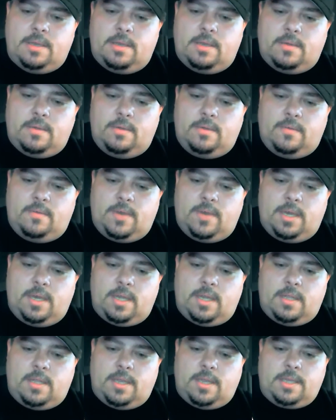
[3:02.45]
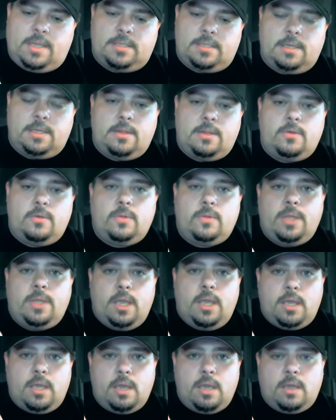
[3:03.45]
We've had, like I said, no
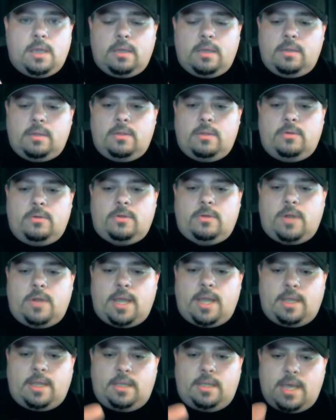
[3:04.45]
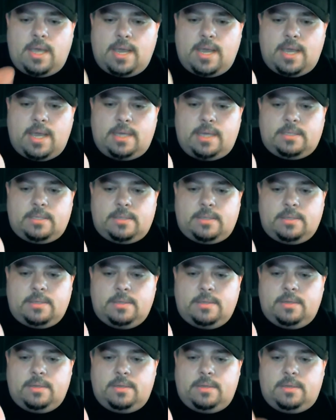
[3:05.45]
leaking, no cracked glass,
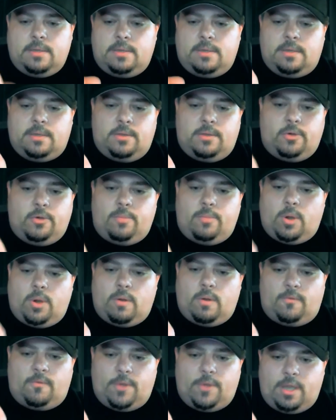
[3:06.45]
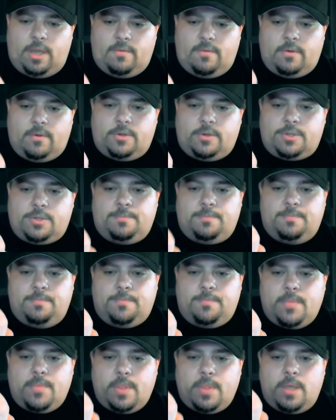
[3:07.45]
no burnt flavors.
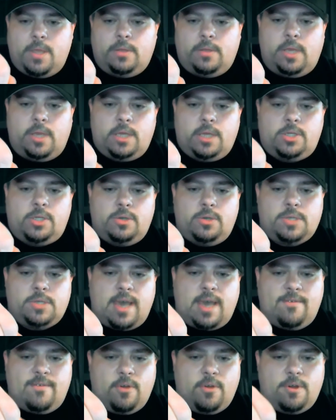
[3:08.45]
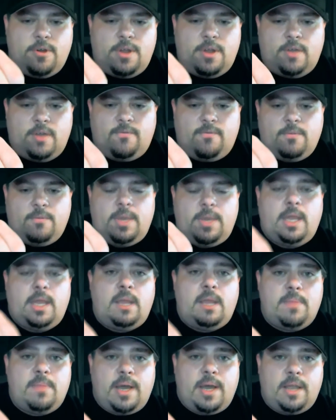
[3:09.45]
The only issues I've heard of from
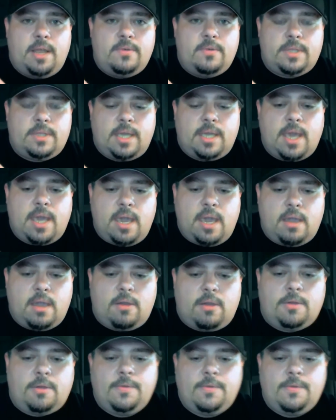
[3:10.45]
anybody with the Kanger